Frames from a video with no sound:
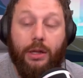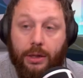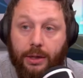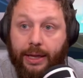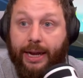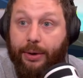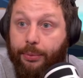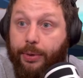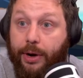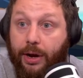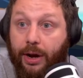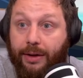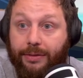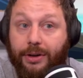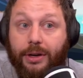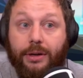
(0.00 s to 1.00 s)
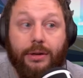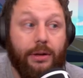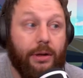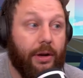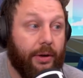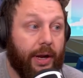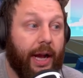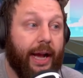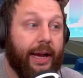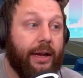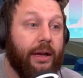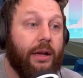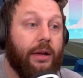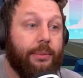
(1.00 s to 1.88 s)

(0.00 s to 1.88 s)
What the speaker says: Let it recover, okay?